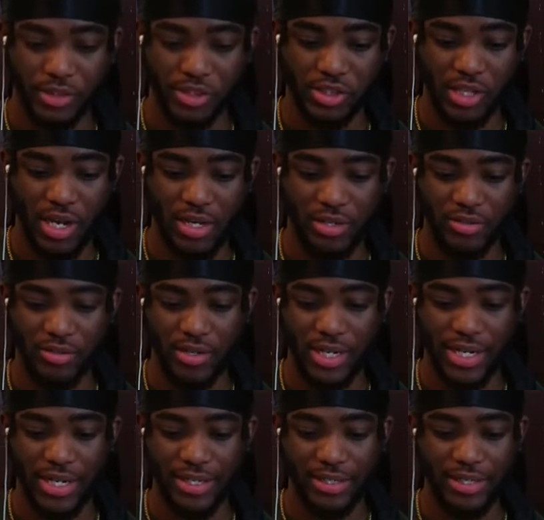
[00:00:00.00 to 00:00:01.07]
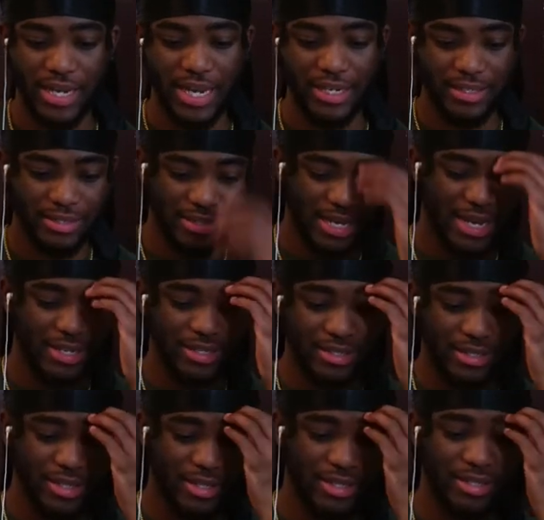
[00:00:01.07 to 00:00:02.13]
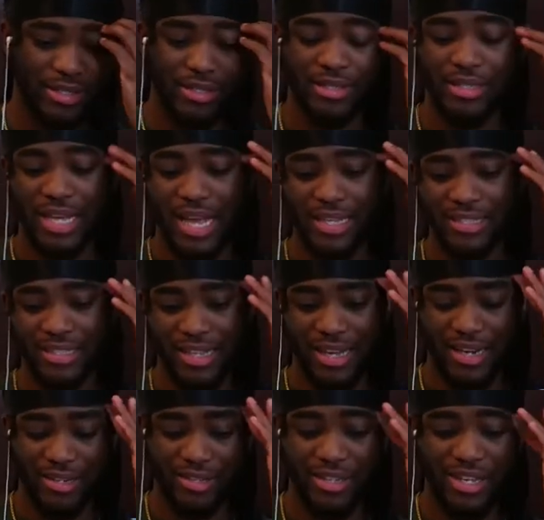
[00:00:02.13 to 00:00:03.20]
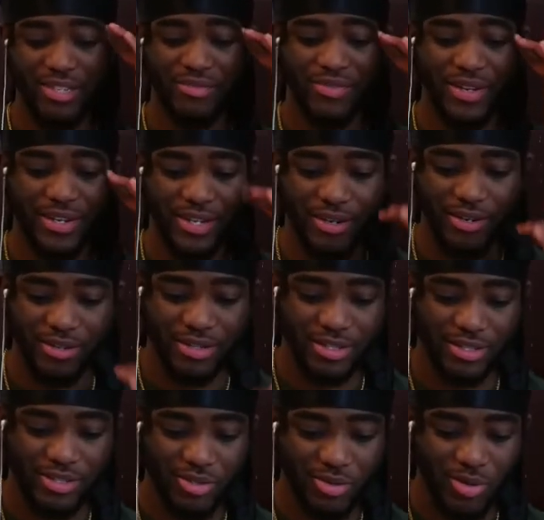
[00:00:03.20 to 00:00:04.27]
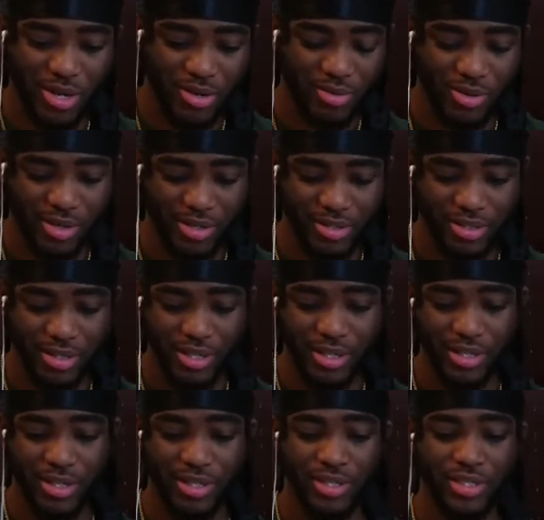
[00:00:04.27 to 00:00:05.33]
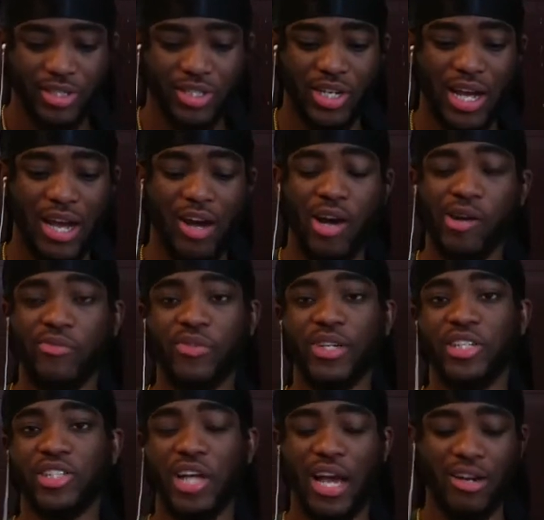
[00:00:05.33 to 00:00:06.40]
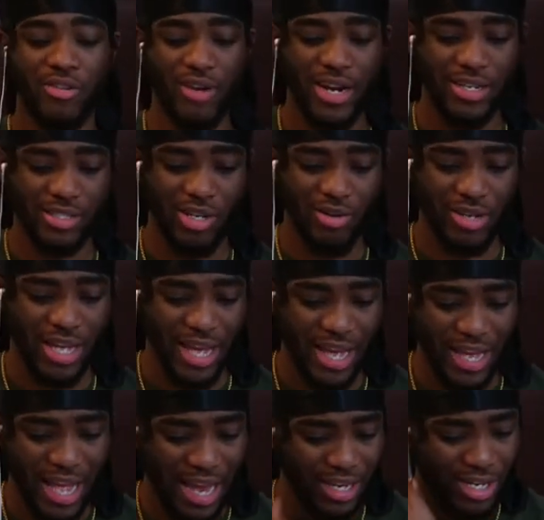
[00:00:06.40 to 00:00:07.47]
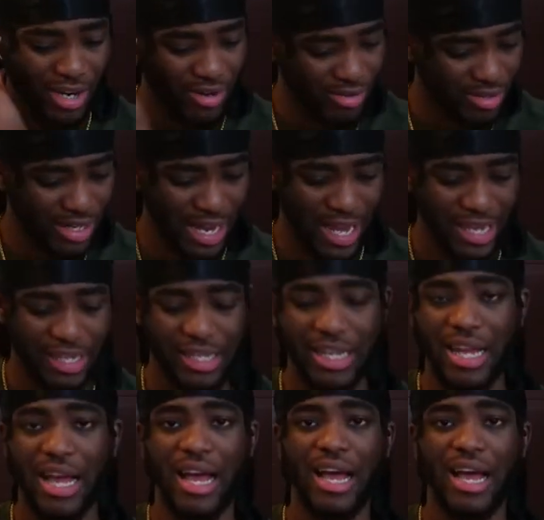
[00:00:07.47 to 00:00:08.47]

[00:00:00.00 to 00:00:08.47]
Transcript: Shauna Rae. That's the end of this video. This is a quick one. Hopefully Shauna Rae is okay. I don't like,